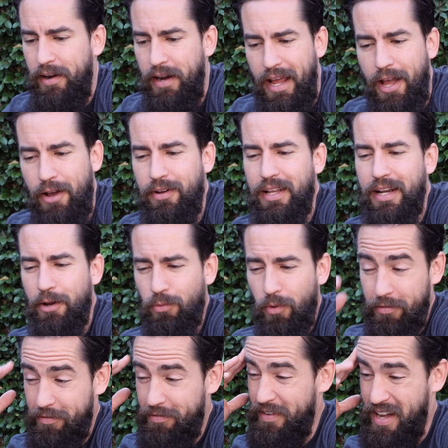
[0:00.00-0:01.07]
right, how can I
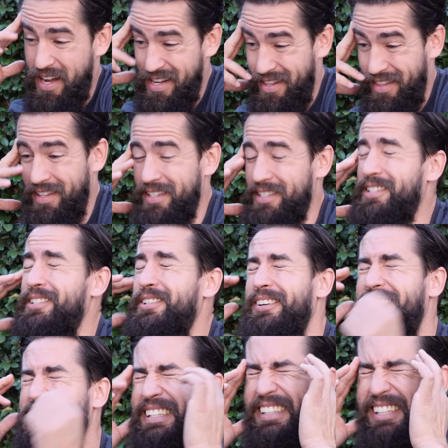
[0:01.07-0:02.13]
refine this
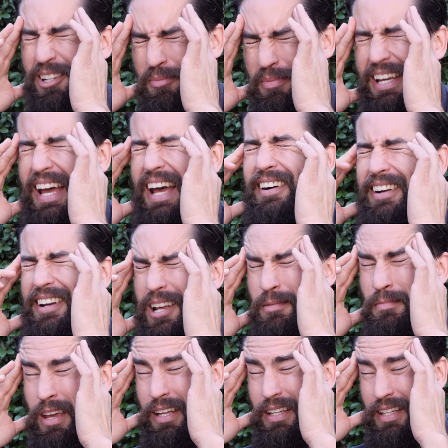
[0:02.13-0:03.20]
search a little bit? How can I
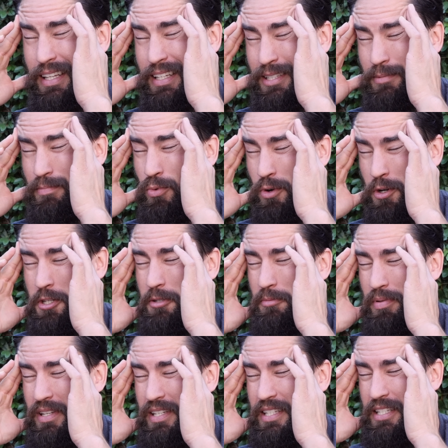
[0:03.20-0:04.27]
make this more
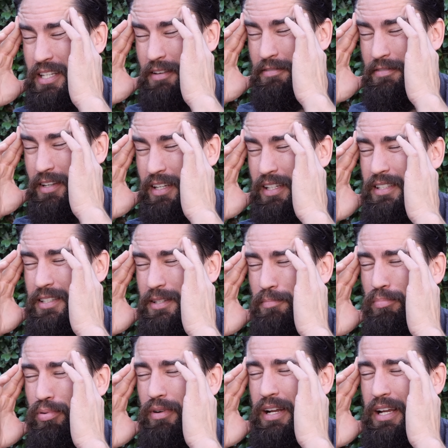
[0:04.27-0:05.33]
specific to
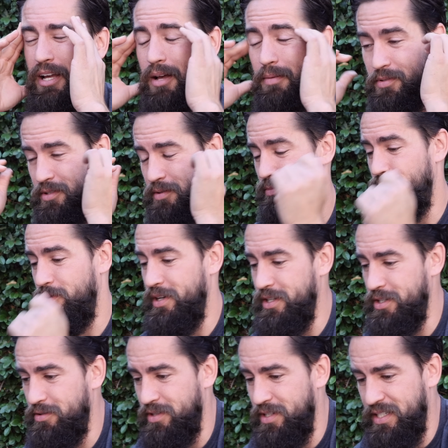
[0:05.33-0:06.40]
bring up some more
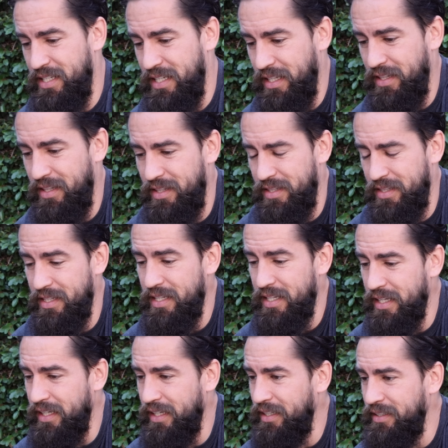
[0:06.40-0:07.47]
interesting
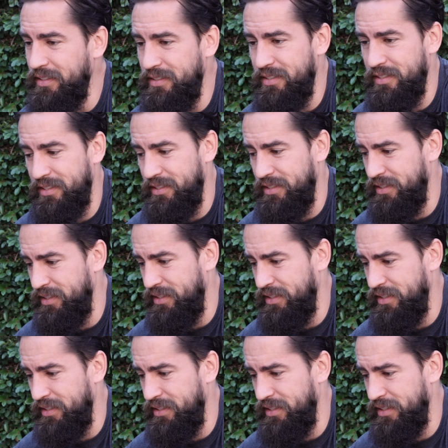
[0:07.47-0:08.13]
things?